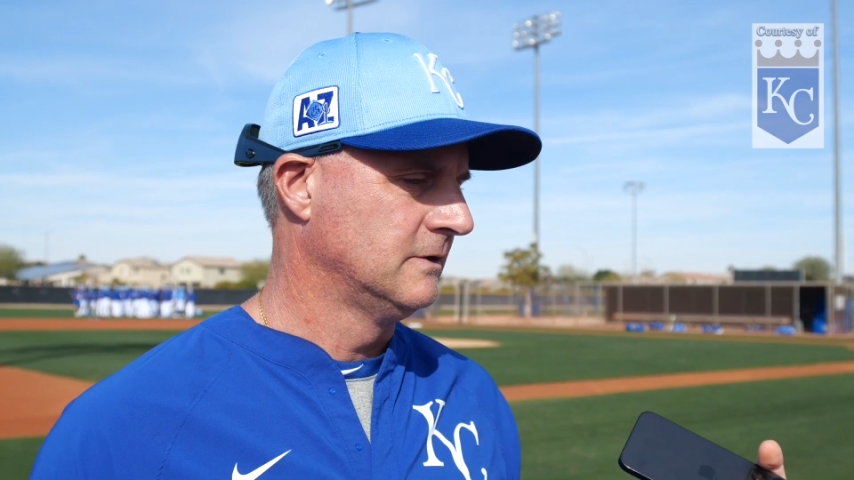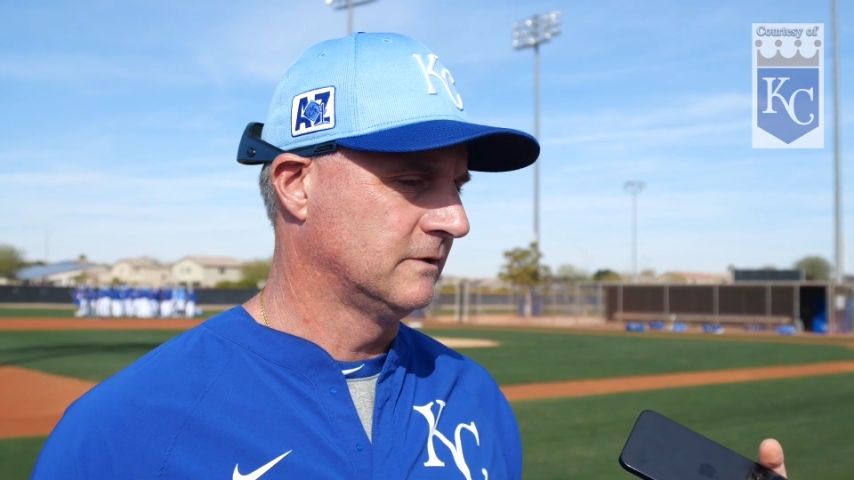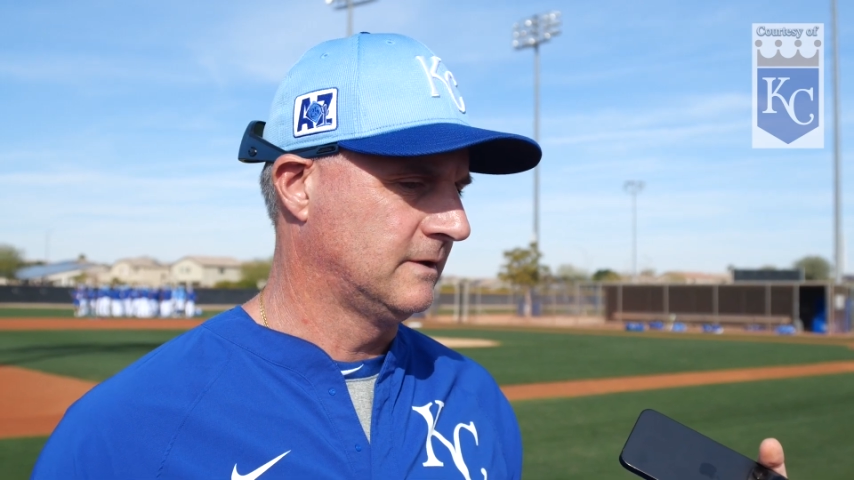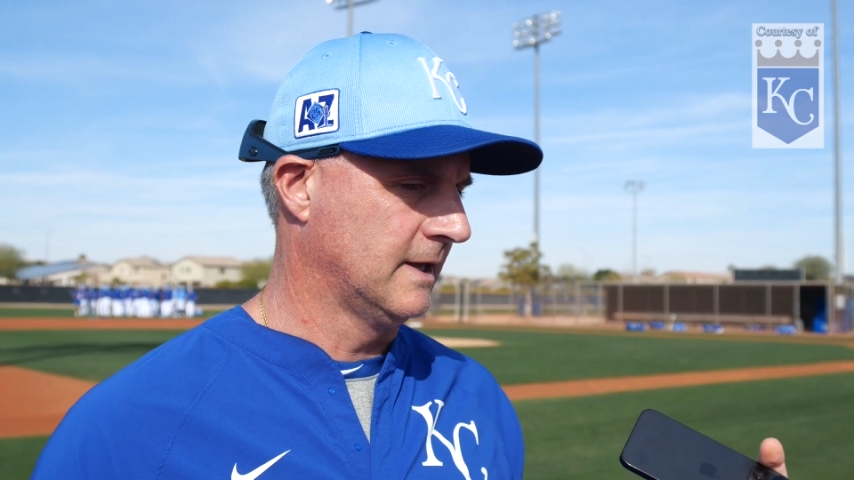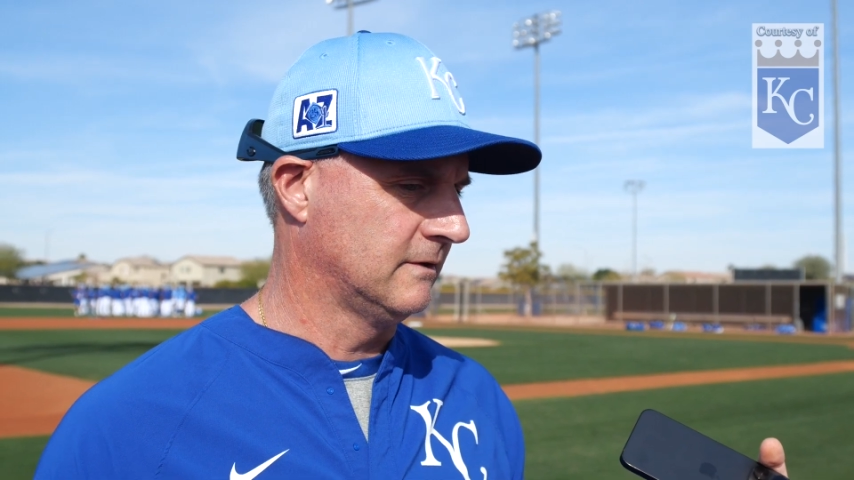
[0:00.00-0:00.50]

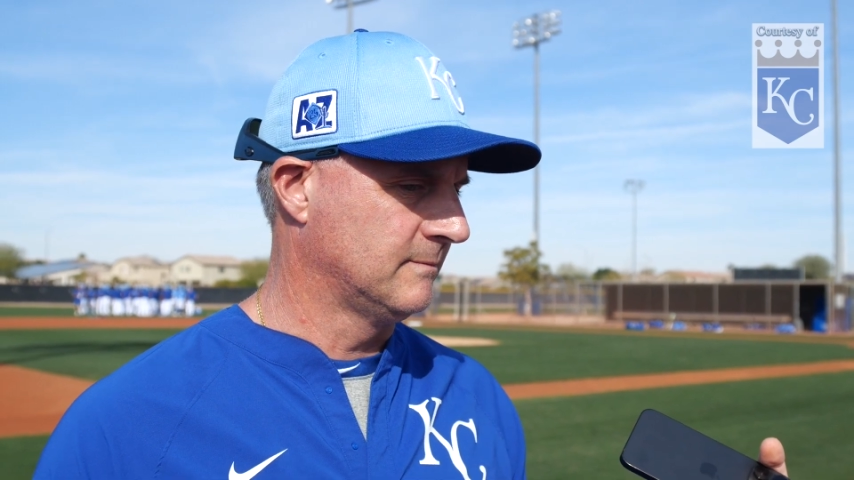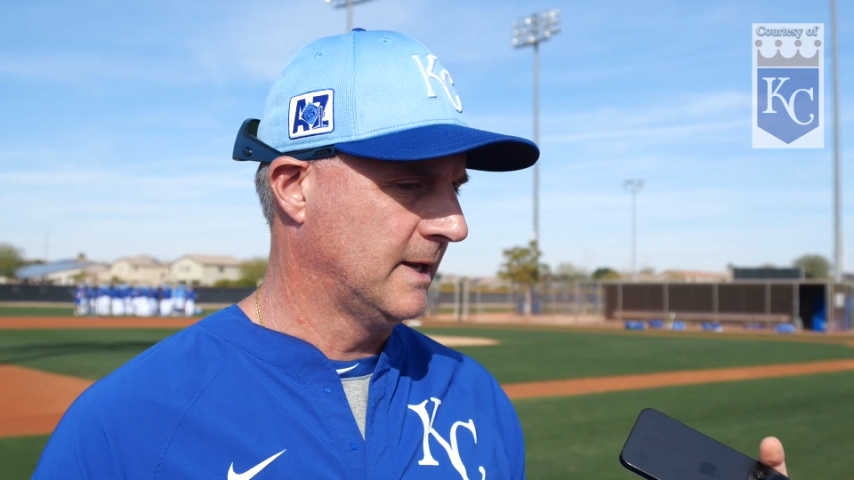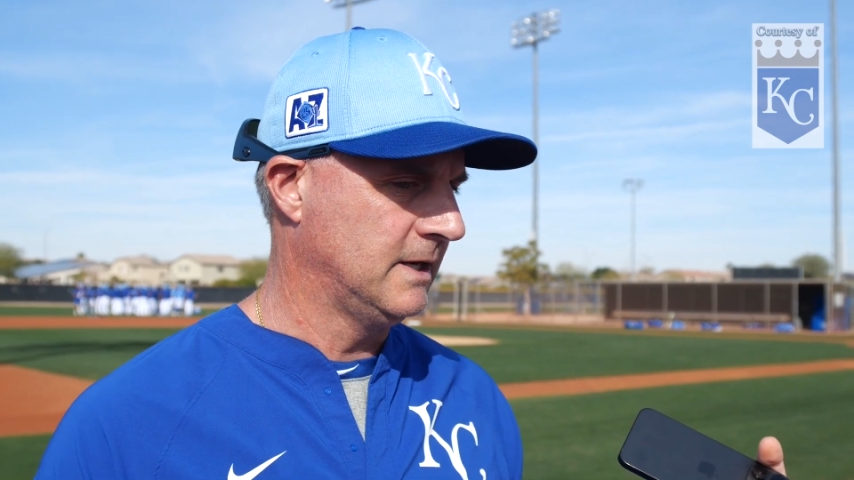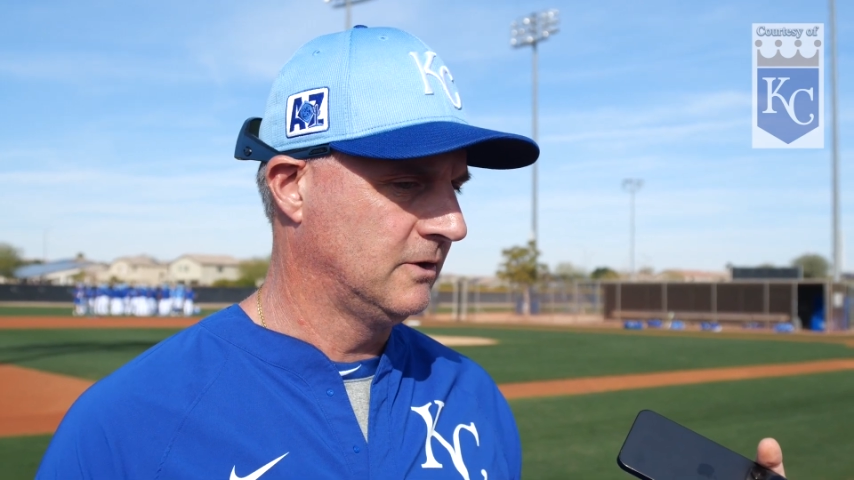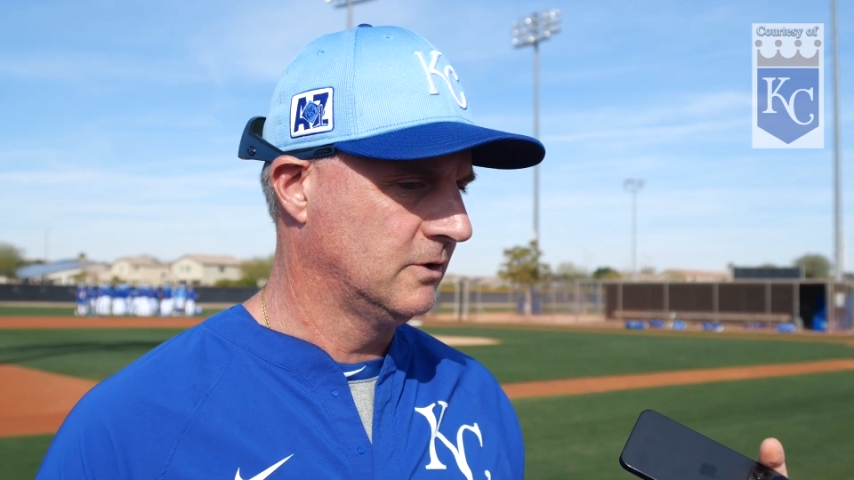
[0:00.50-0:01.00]
just get as
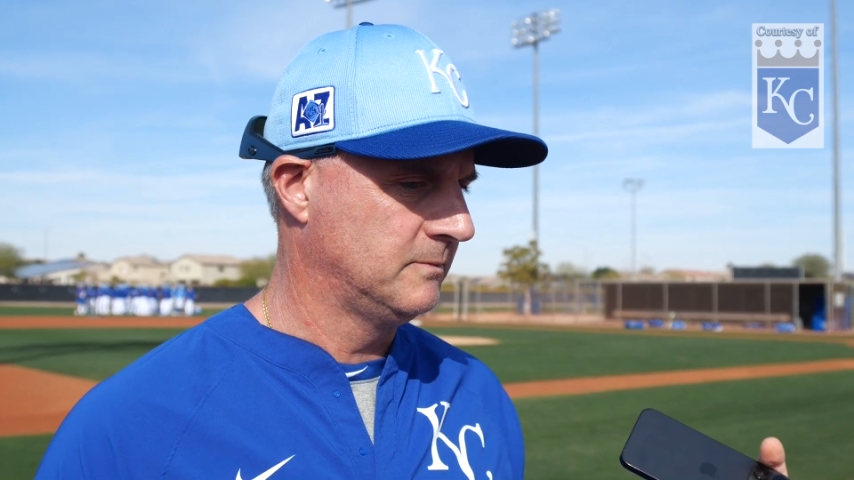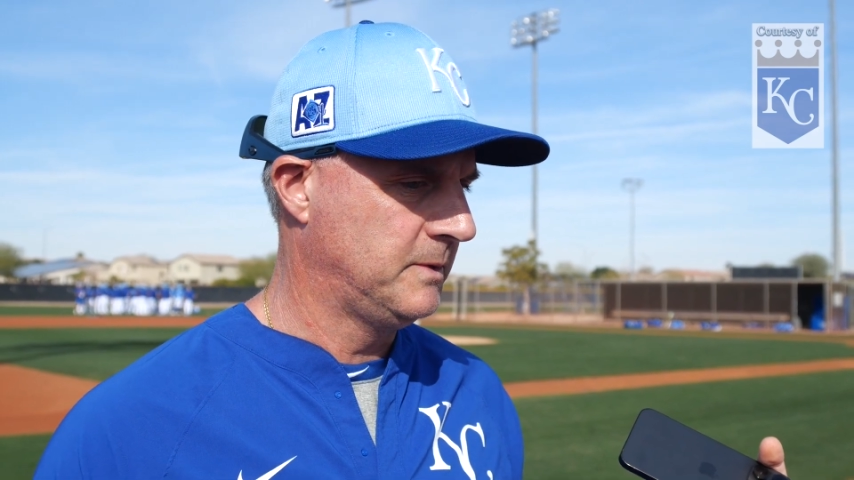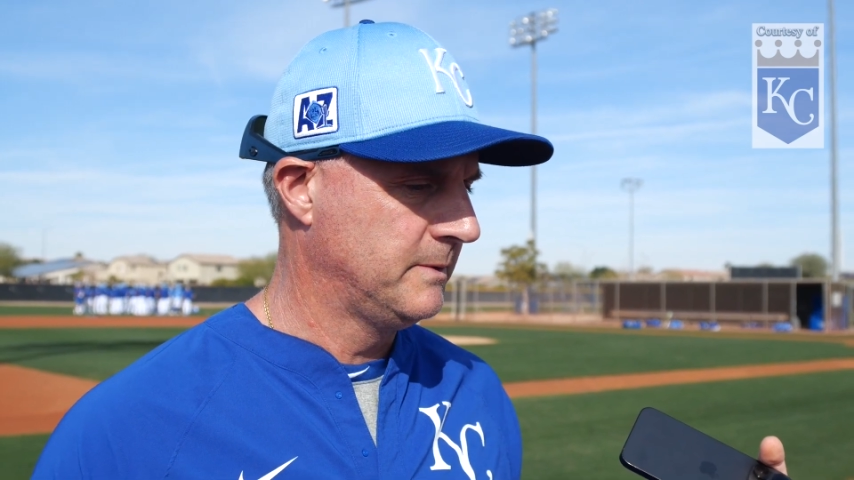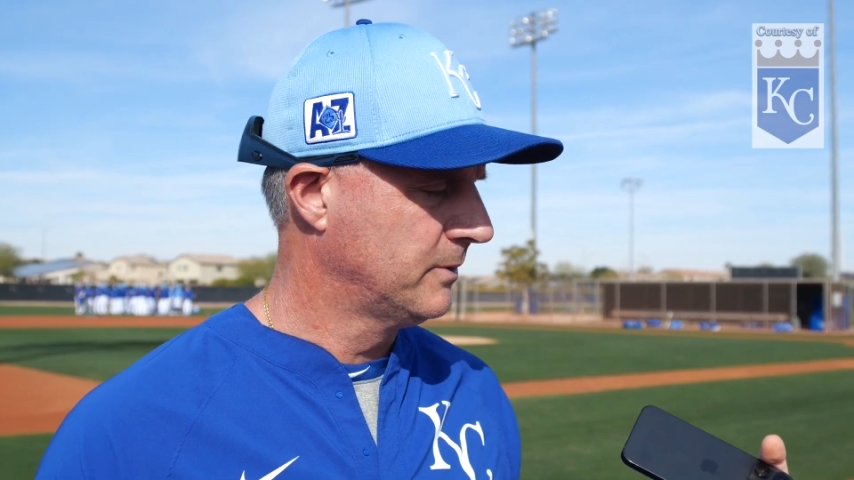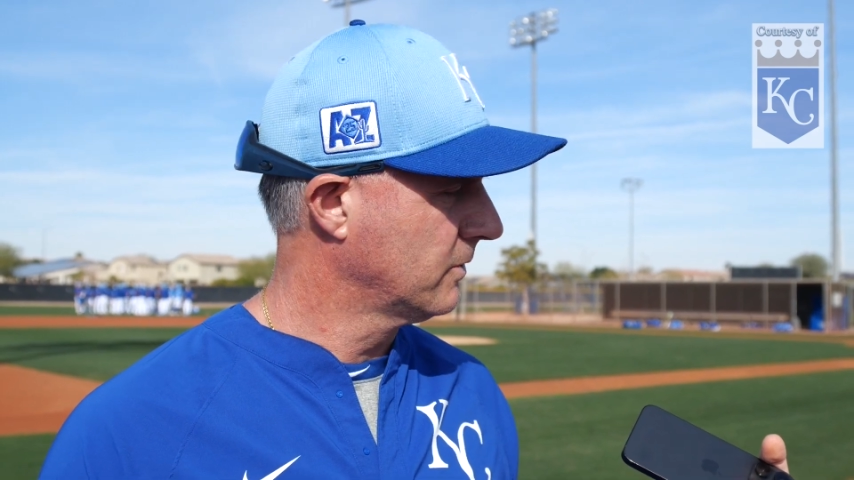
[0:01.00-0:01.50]
many good
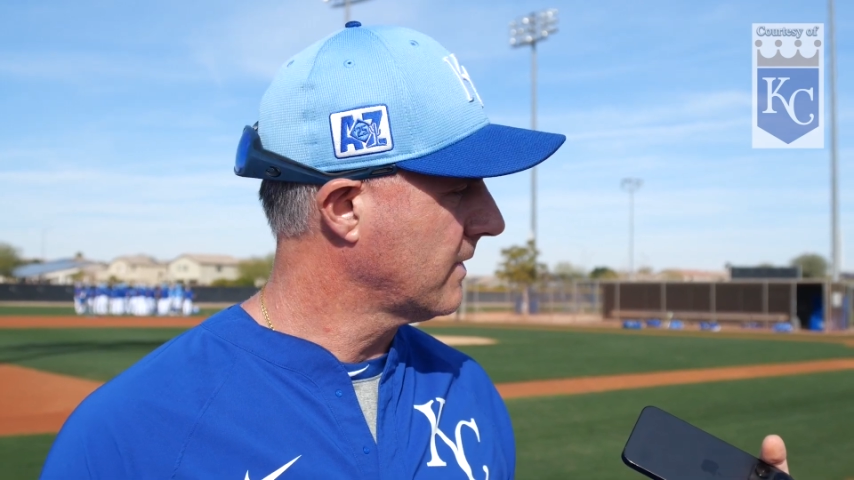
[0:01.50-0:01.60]
people